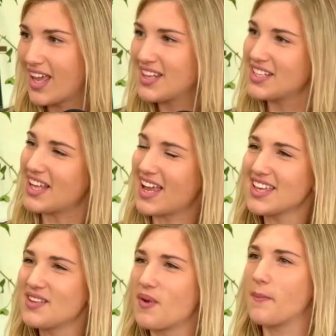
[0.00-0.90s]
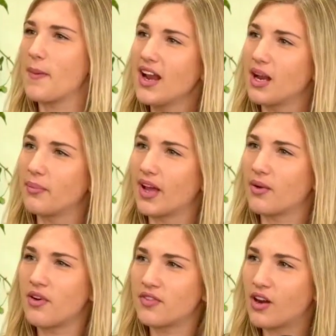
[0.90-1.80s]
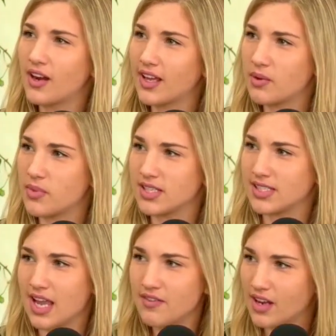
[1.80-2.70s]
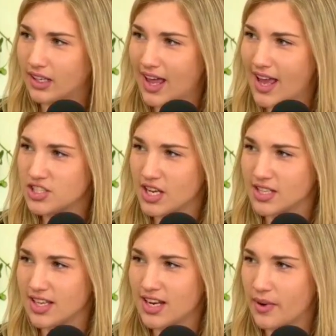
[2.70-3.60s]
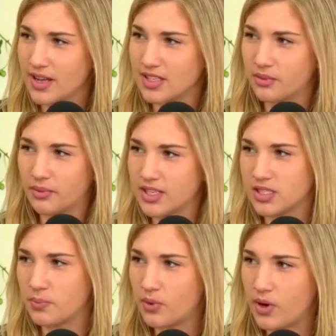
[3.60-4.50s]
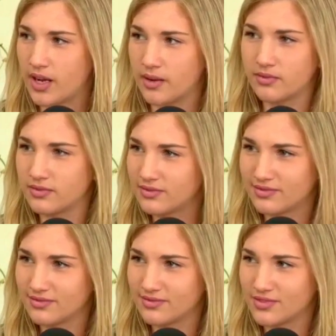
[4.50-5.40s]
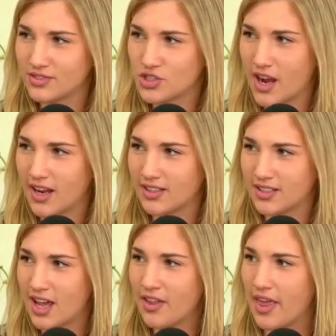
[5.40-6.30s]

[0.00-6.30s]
It just, I guess in my mind, I'm like, well, if they're already going to be saved at a last chance anyways, then what is the point in trying to tell them?